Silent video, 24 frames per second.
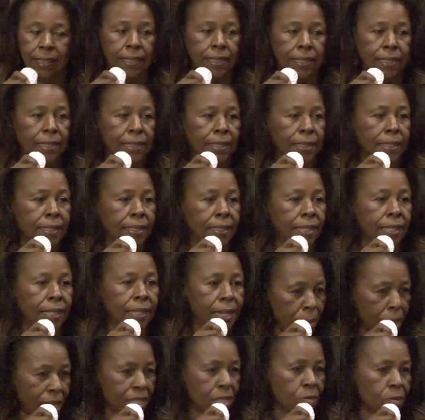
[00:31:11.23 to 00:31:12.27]
neck
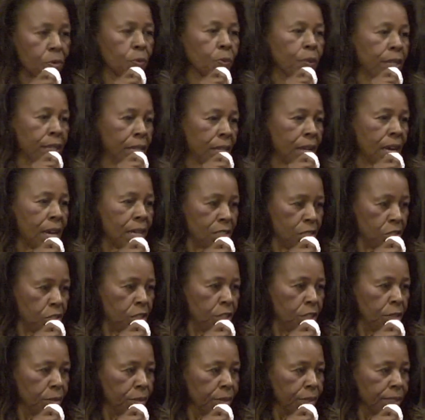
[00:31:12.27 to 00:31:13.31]
than to mess
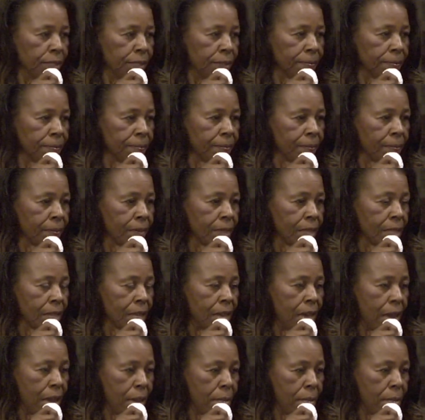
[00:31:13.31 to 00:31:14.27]
with one of God's children.